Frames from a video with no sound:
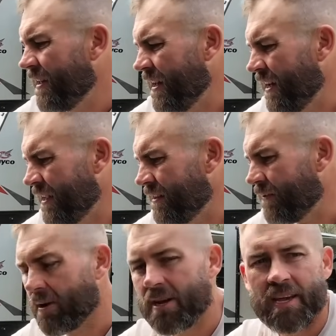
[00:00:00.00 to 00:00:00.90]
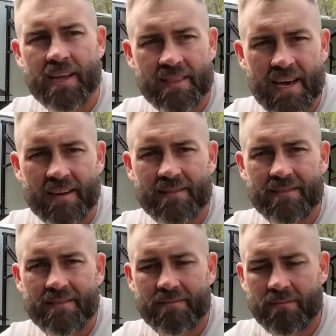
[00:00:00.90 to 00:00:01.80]
And if I'm going to get that,
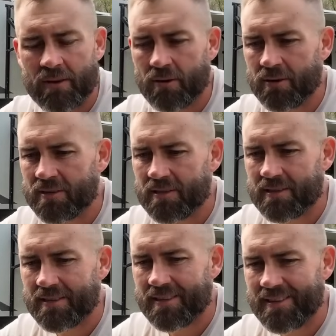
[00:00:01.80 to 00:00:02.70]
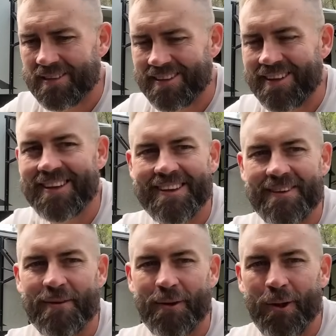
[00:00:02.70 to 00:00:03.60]
because if you're a